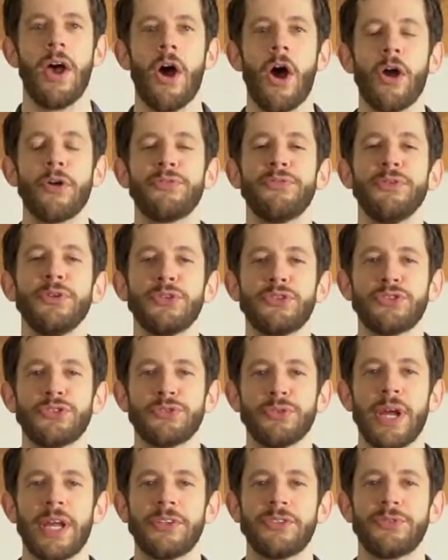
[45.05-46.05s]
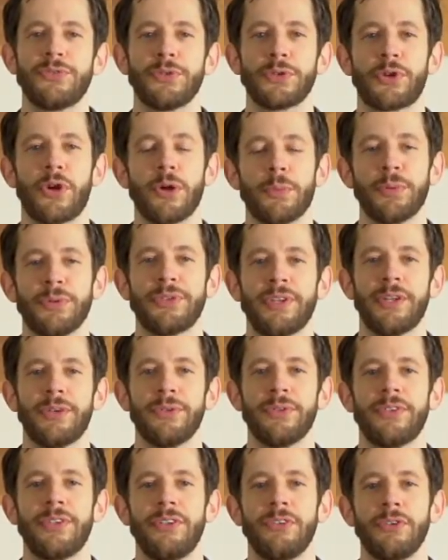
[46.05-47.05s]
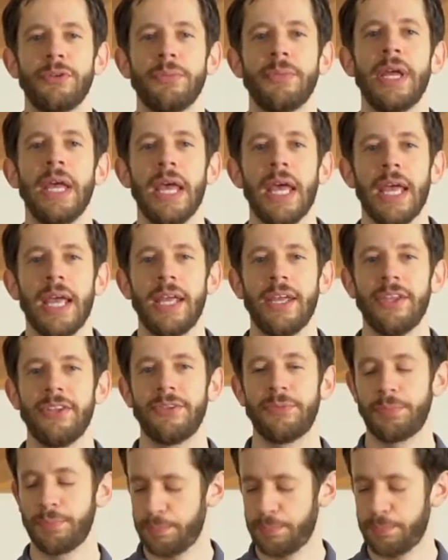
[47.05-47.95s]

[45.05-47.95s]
Our first stretch for carpal tunnel syndrome is